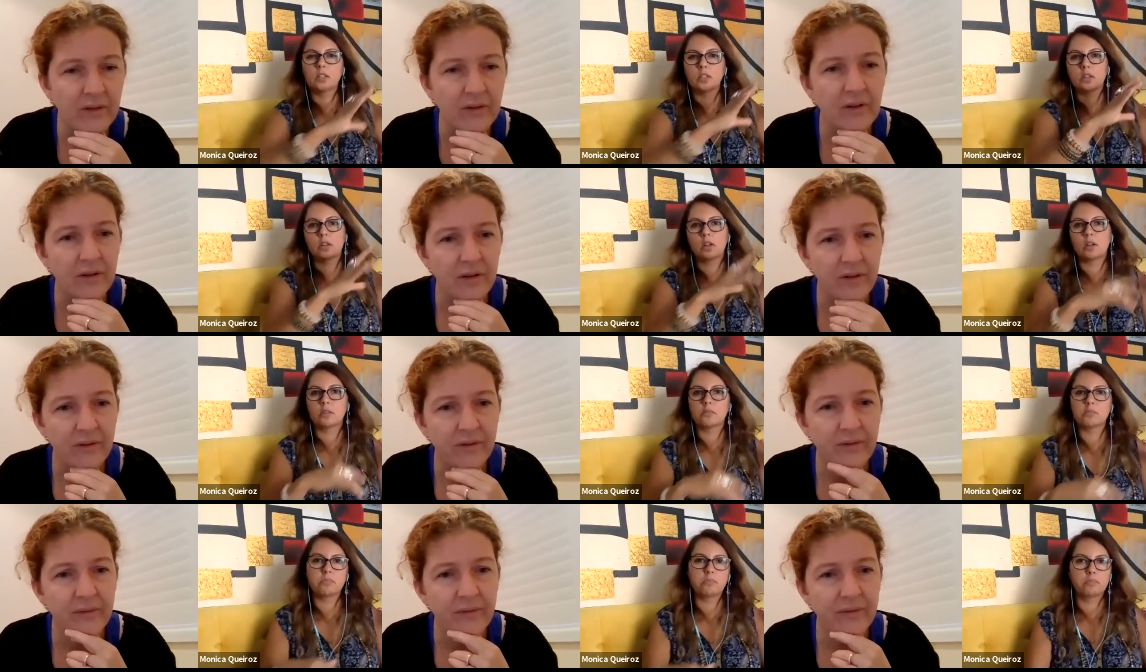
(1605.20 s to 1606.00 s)
Speaker 1: are, are
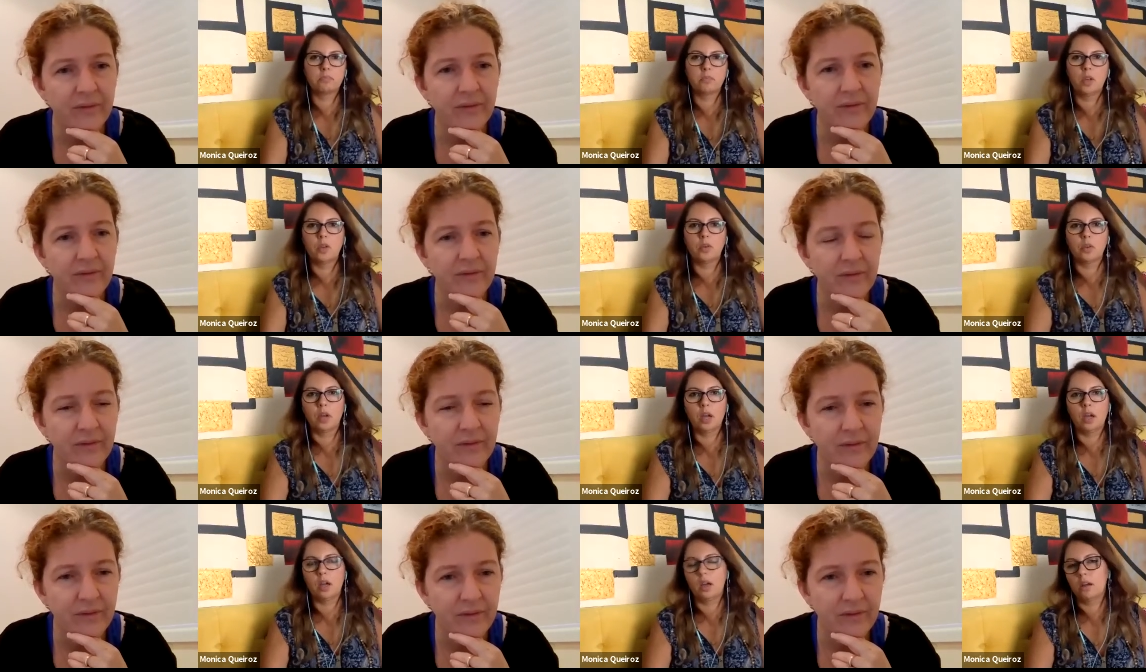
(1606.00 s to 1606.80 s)

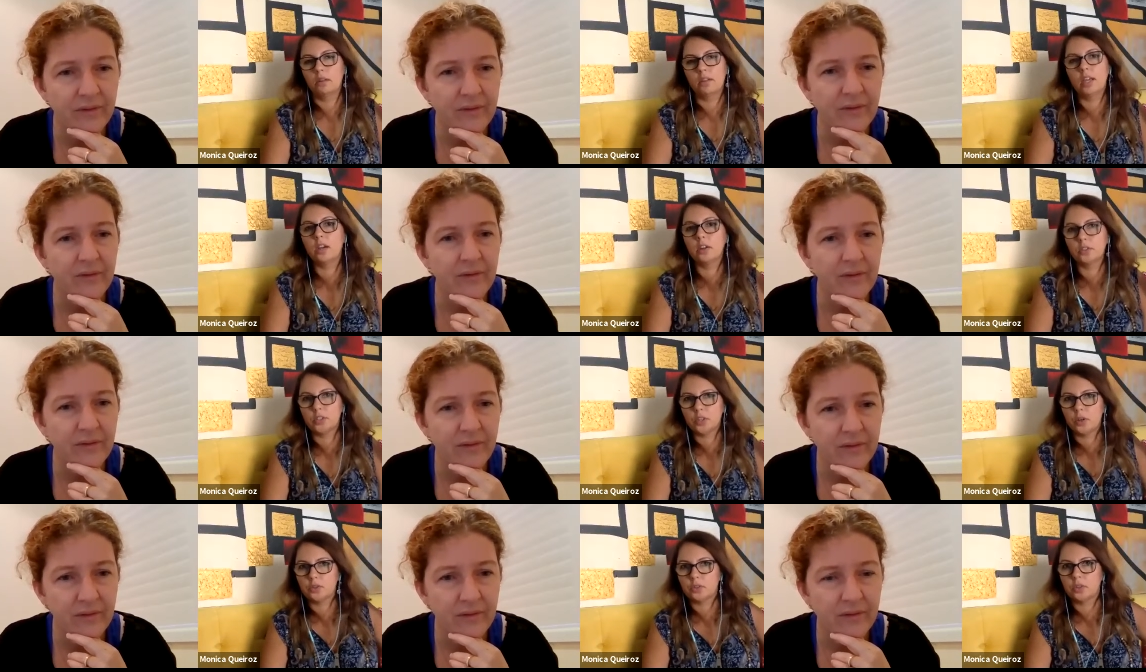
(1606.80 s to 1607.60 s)
uh, young
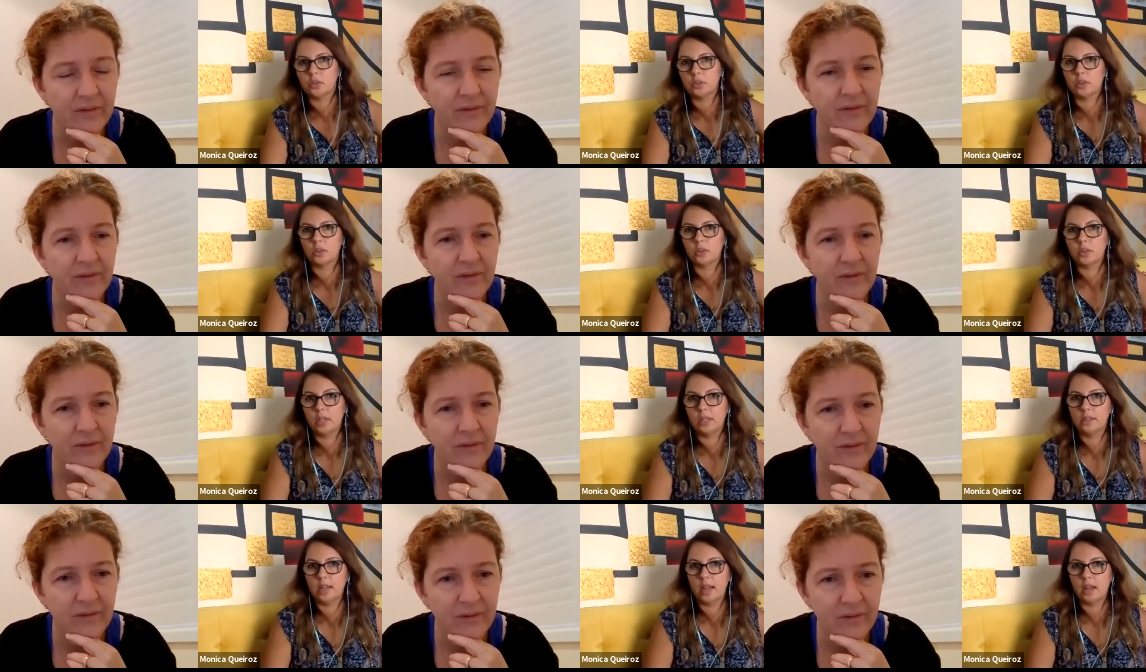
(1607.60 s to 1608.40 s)
adults so they're in
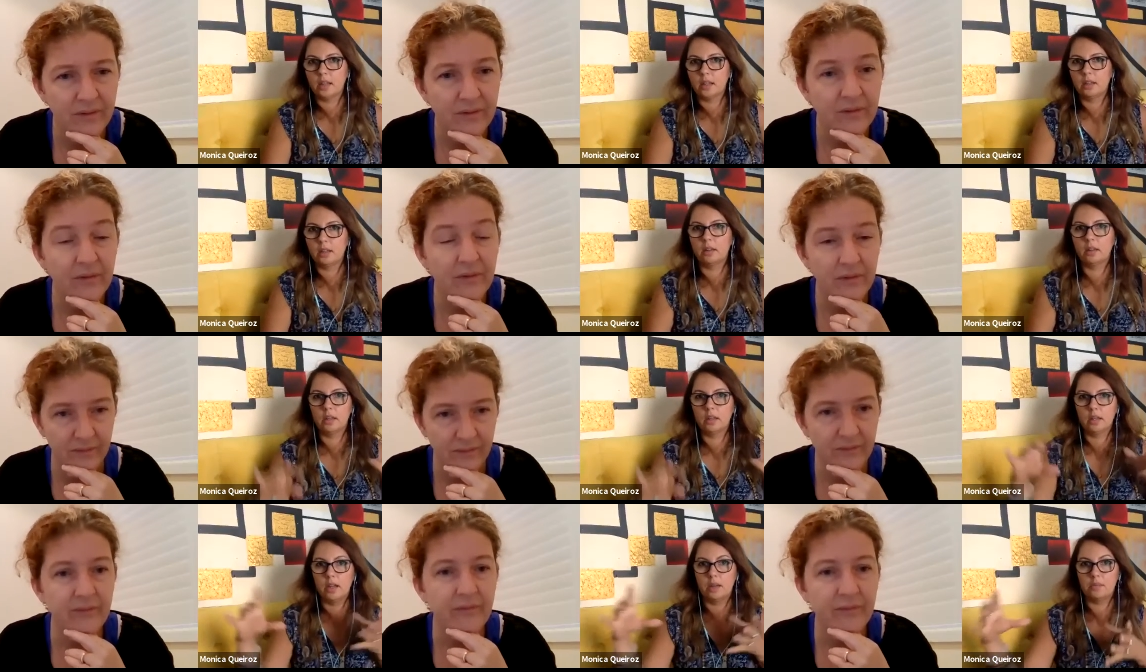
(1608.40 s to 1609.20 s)
canada and
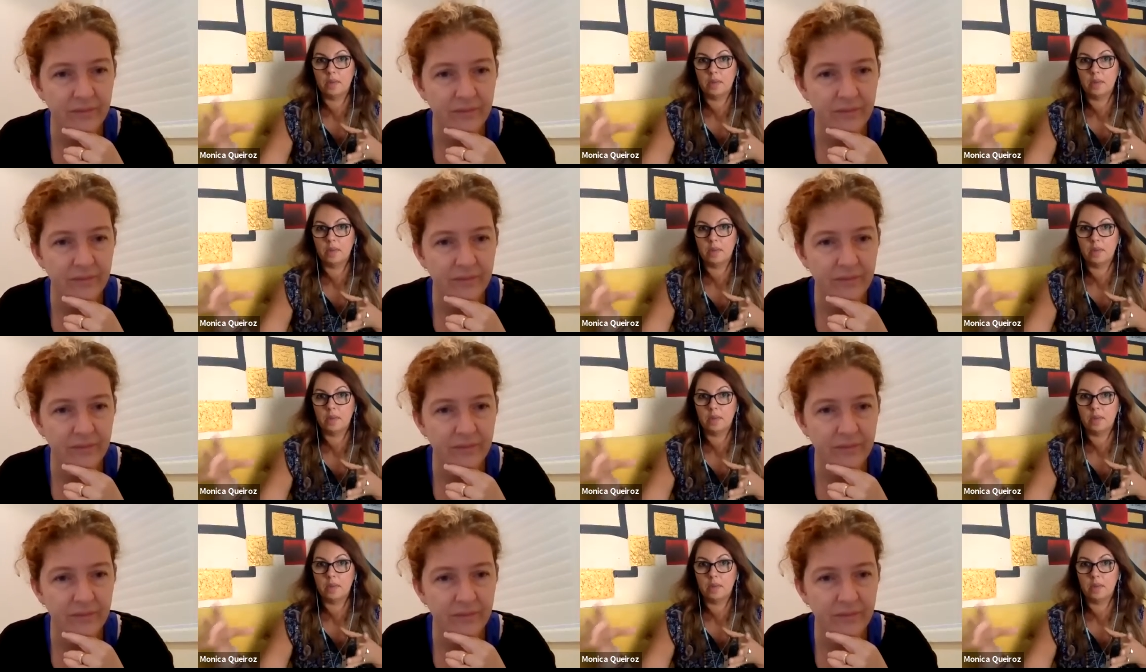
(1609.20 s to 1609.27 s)
I'm,